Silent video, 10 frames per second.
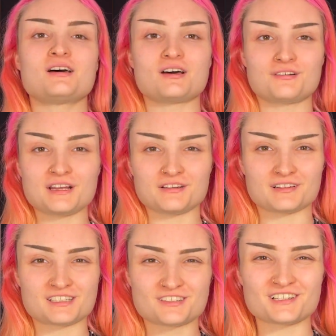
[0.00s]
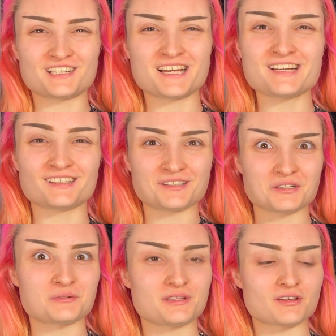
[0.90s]
All right, let's create a
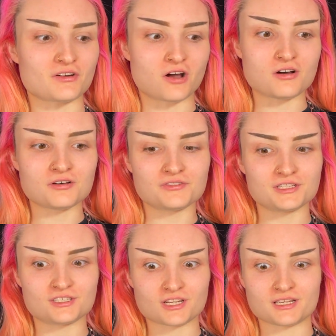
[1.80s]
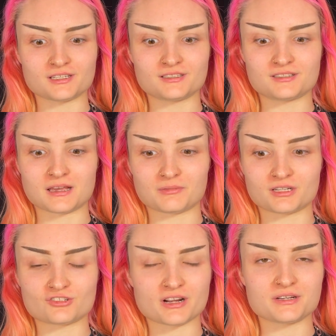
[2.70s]
look with all of these shades. I'm
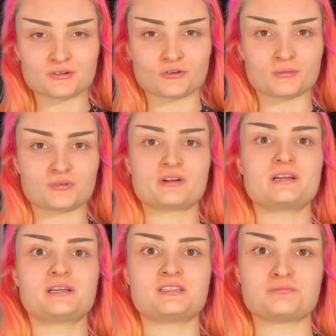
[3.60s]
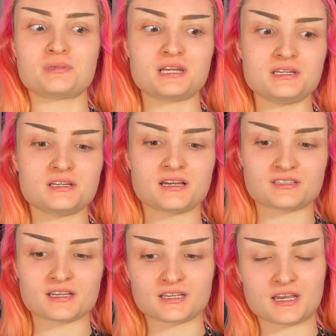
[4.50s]
gonna try to incorporate as many as
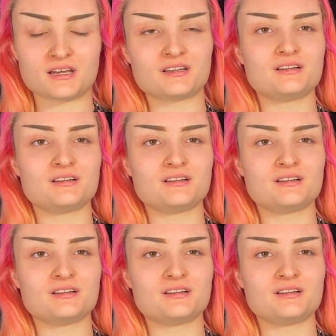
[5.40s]
I can.